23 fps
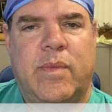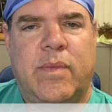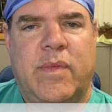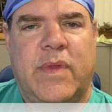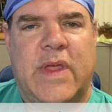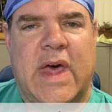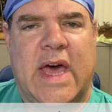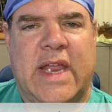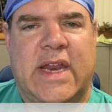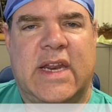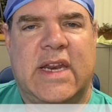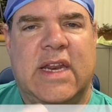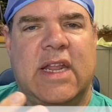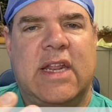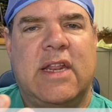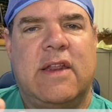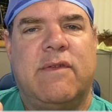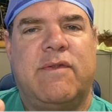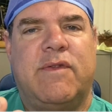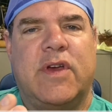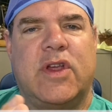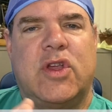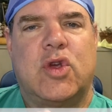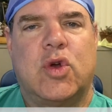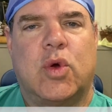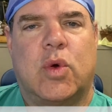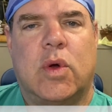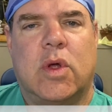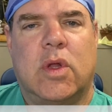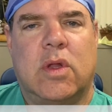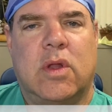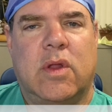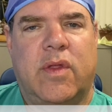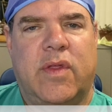that an
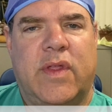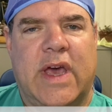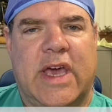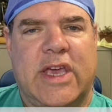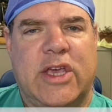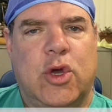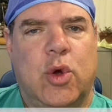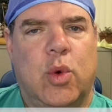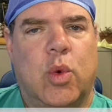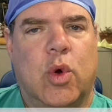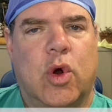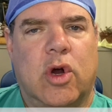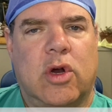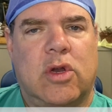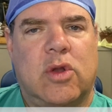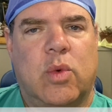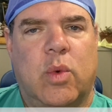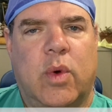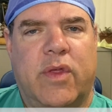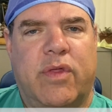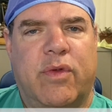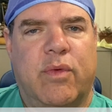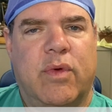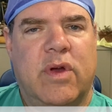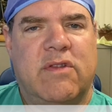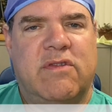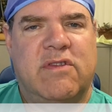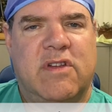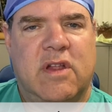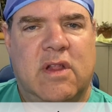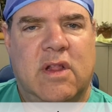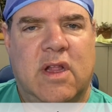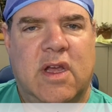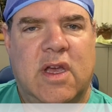individual that you worked with
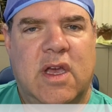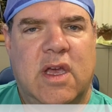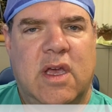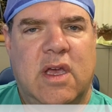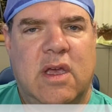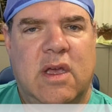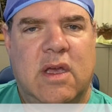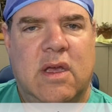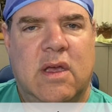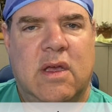recently